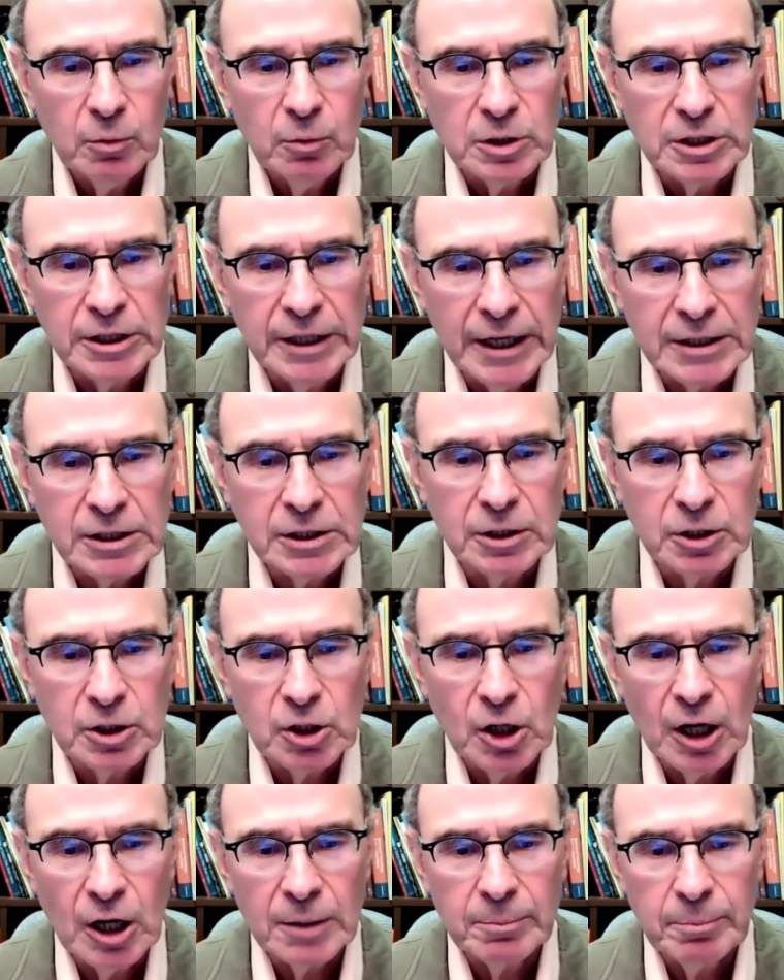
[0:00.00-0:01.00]
was an
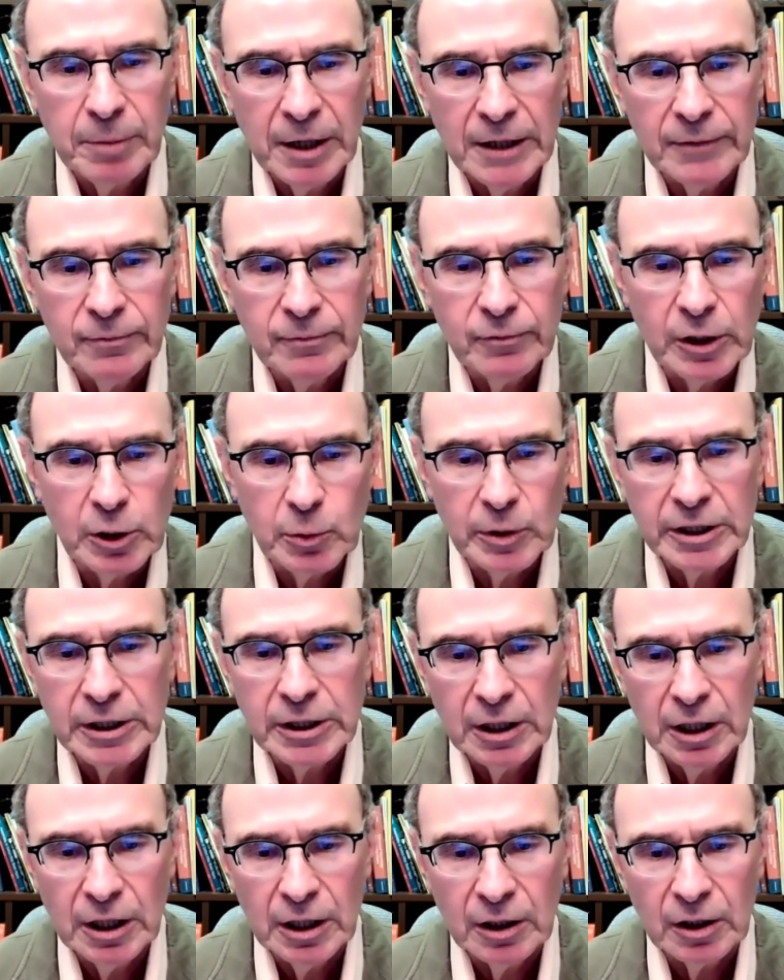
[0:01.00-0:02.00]
excellent talk by
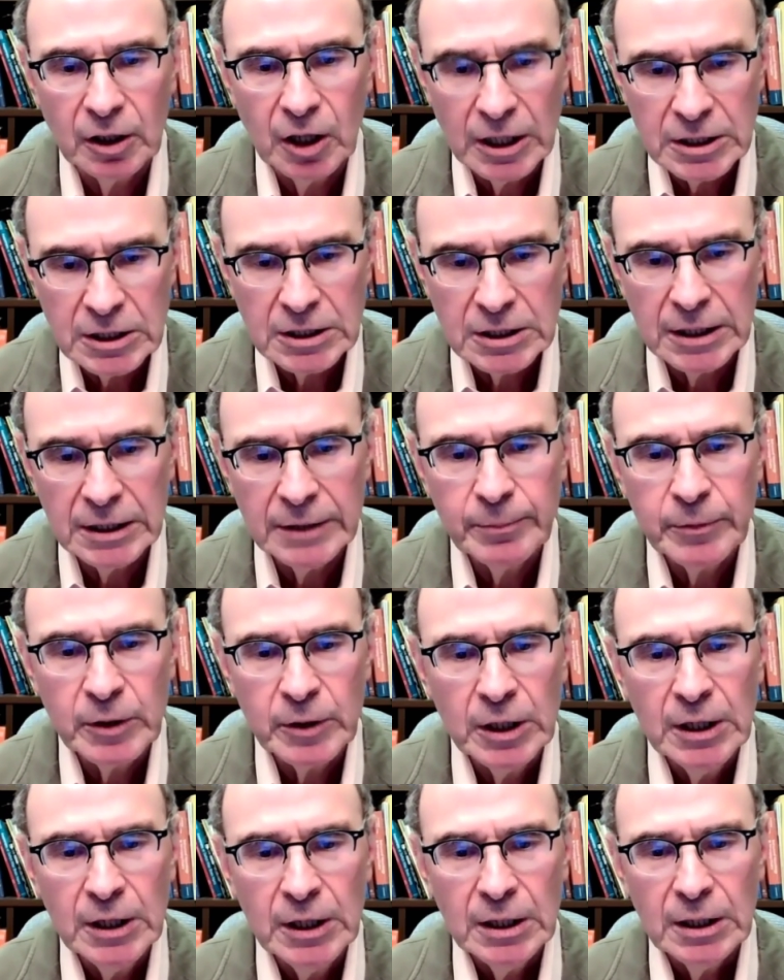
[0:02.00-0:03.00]
Frederica Augusta
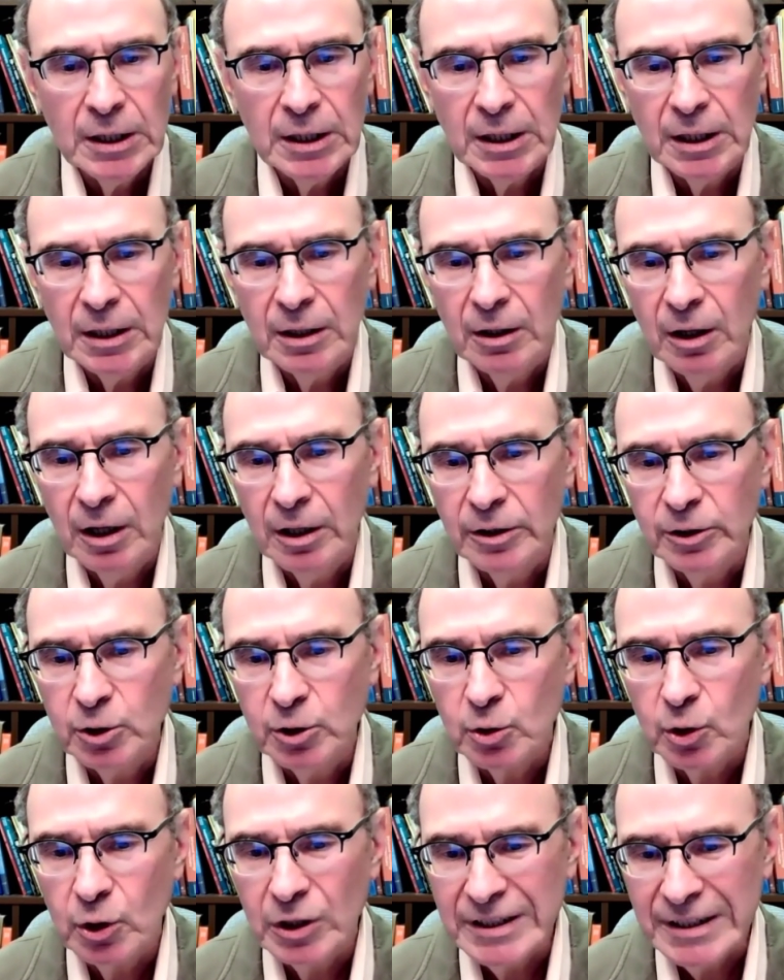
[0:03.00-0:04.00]

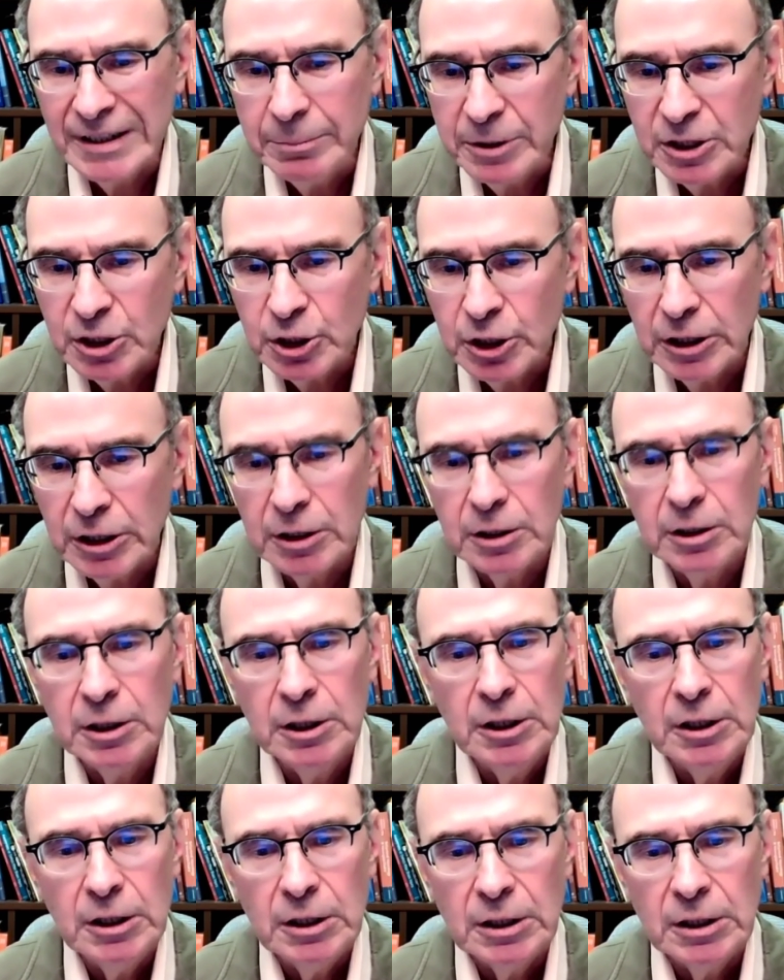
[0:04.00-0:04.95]
on neuroimaging